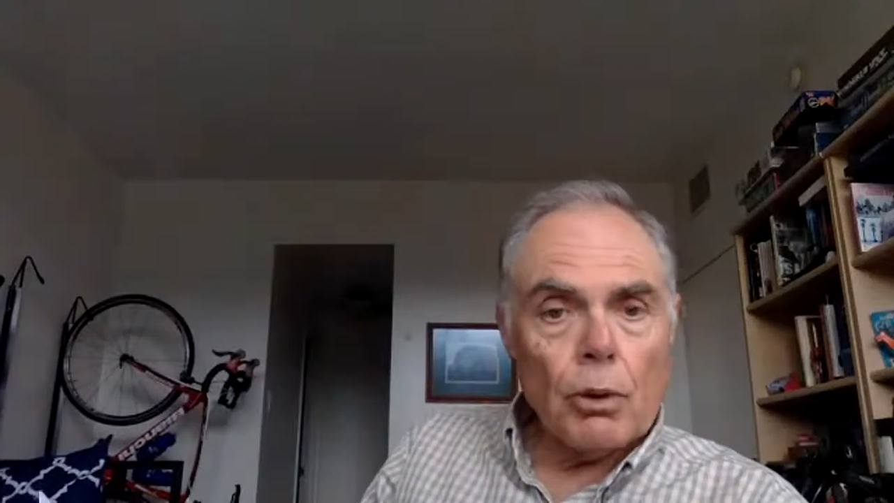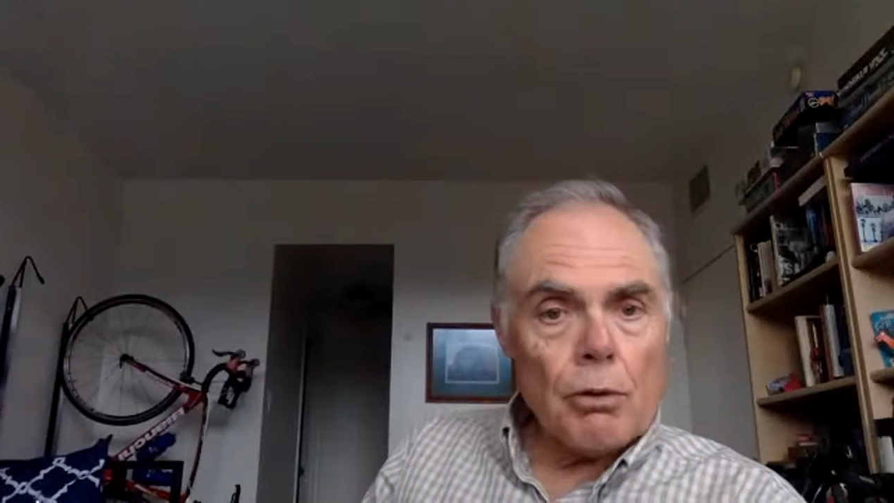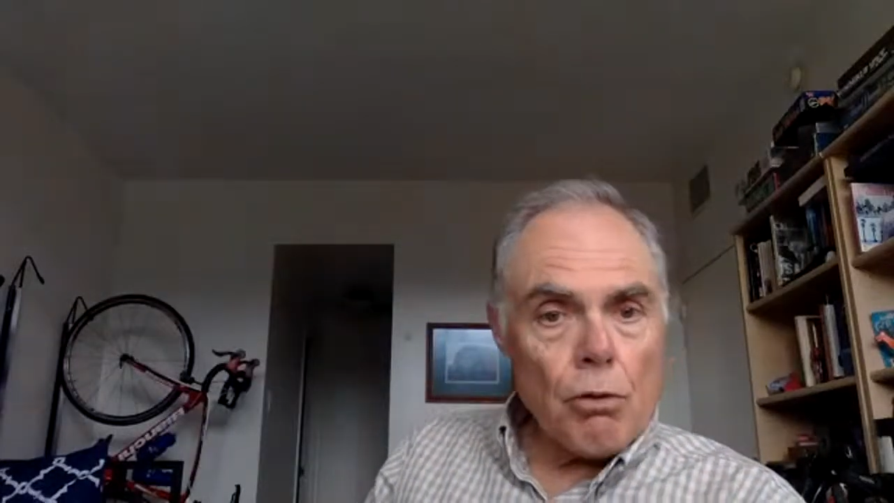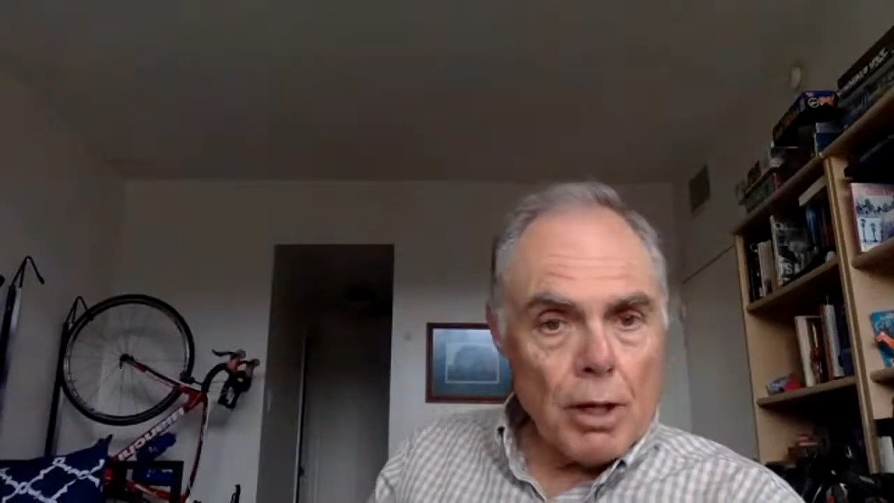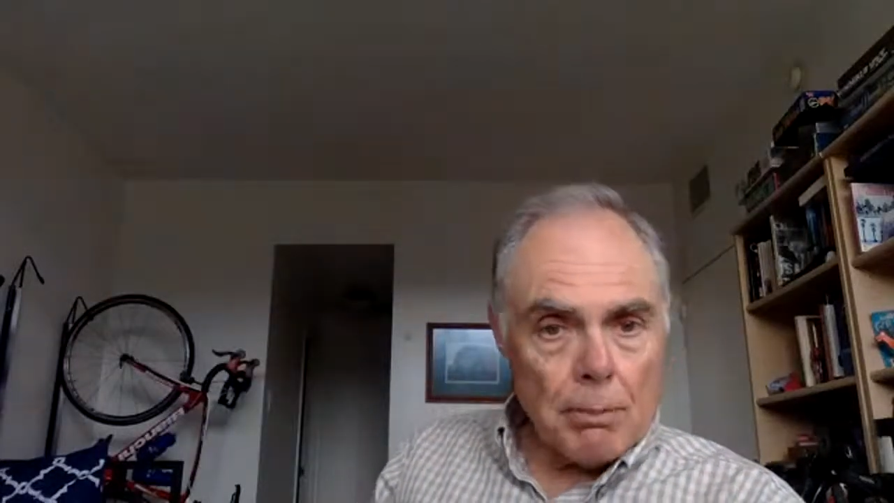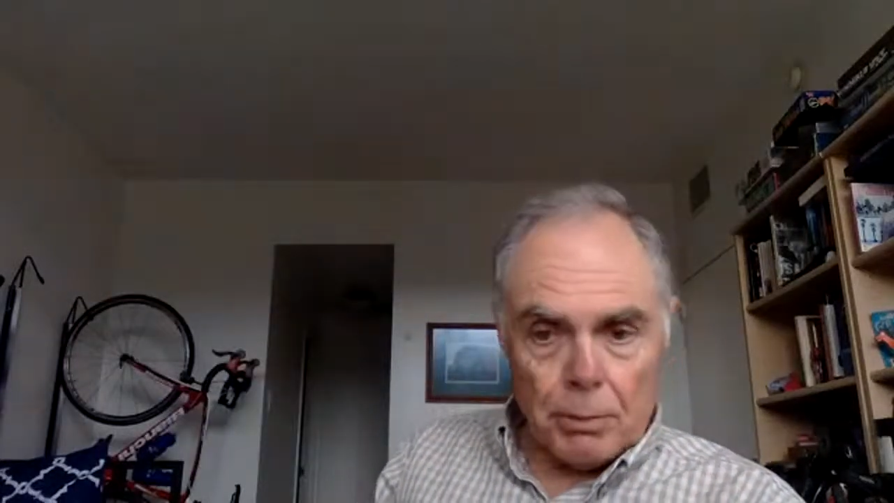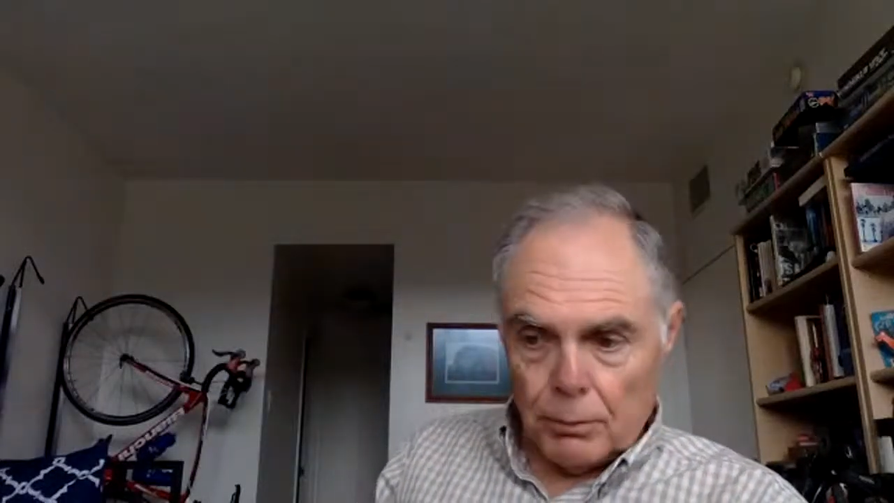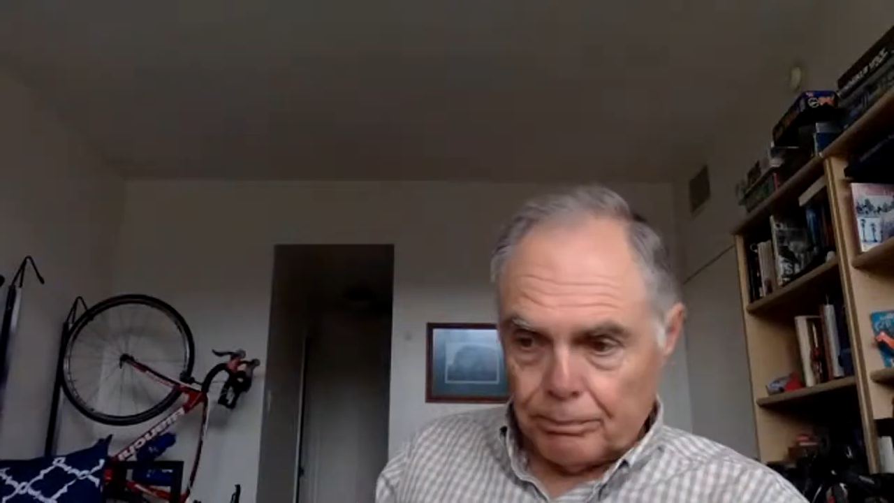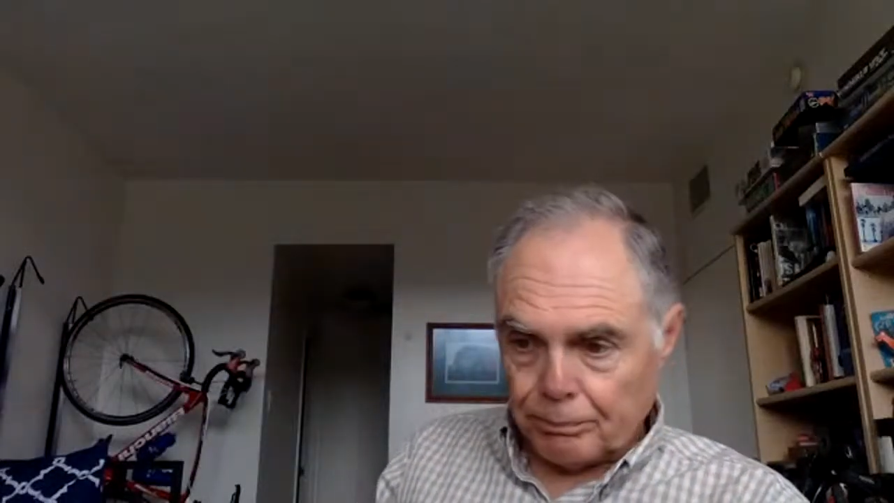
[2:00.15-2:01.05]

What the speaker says: example,